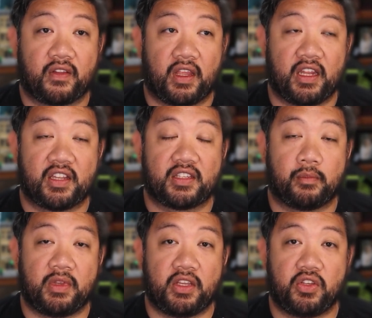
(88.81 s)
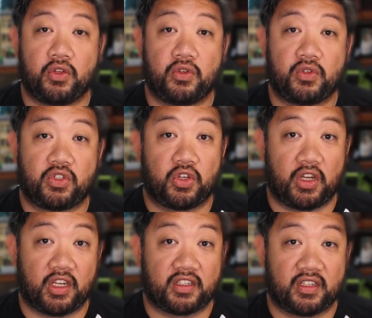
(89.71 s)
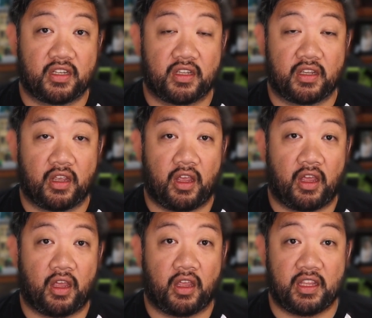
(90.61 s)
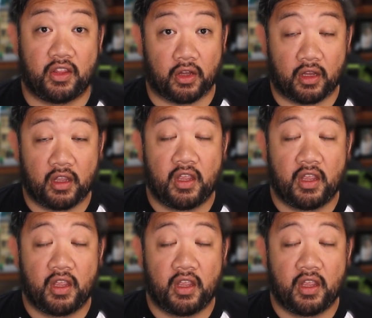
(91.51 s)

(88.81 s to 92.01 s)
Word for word: it doesn't mean you shouldn't uh, either.